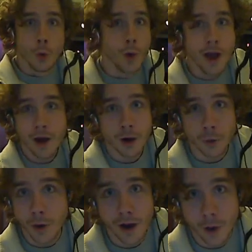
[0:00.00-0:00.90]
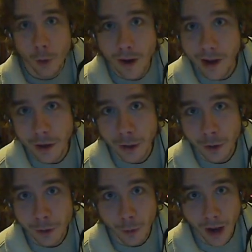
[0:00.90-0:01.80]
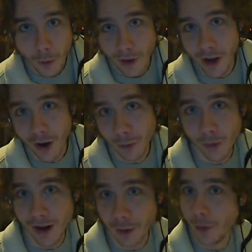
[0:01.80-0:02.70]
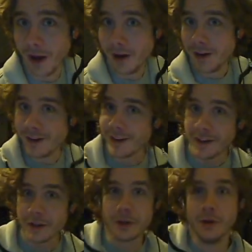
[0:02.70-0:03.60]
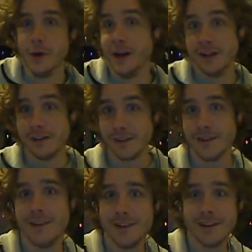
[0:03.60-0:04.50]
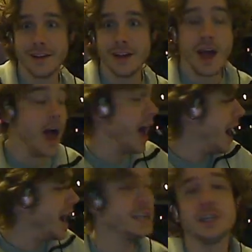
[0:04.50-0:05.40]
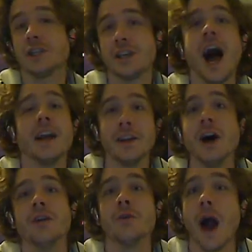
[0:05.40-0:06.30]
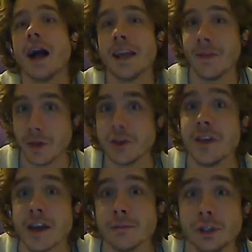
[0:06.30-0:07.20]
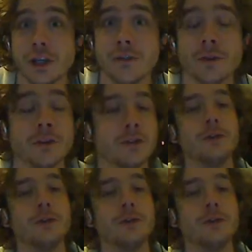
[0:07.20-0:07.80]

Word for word: Well, well, well, well, well, well, well, well. I just got done rocking the Stickam Shuffle.